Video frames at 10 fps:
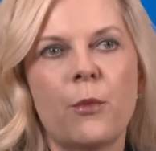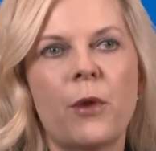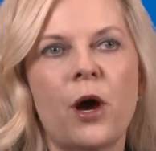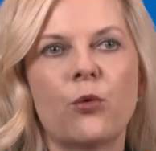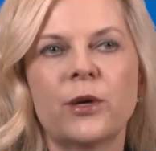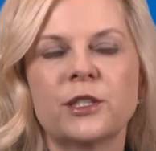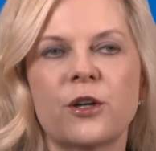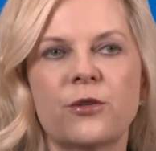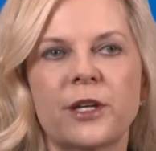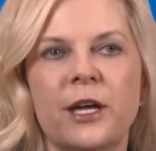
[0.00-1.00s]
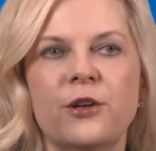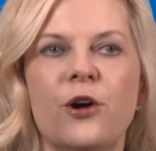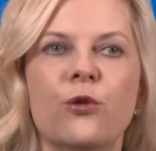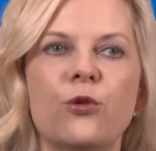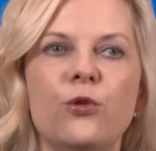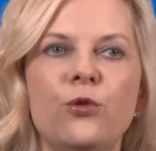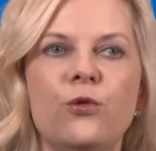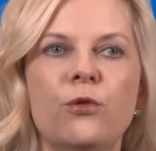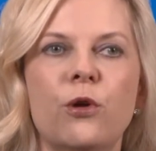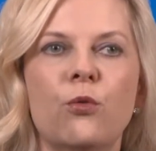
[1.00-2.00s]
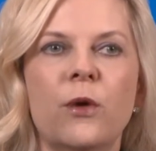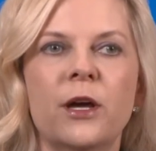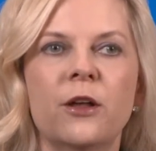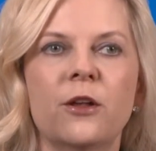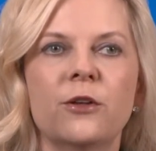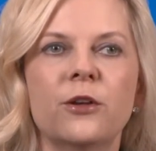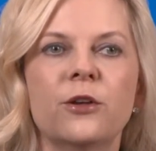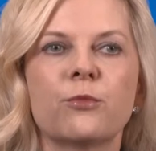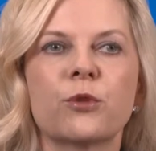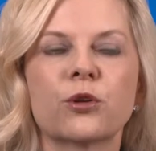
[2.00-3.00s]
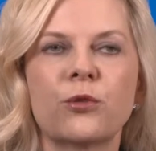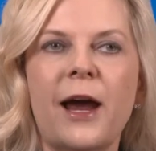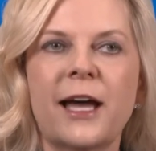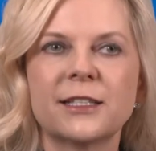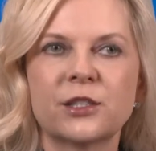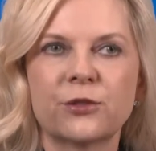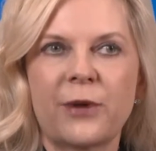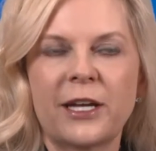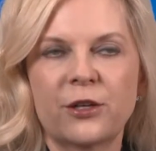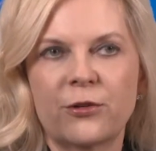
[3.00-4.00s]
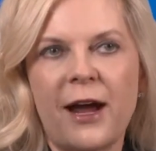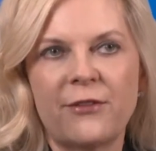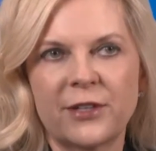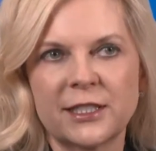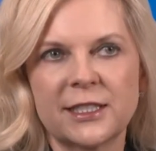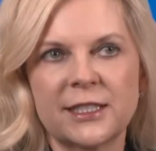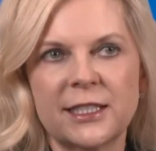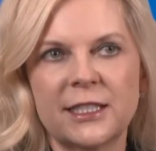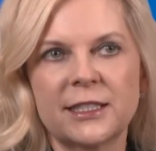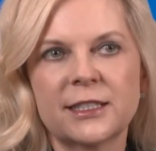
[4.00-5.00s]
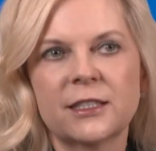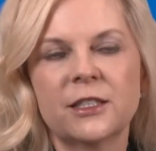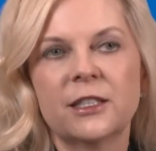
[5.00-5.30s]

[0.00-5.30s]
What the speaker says: but we don't yet know who will progress to radiographic disease,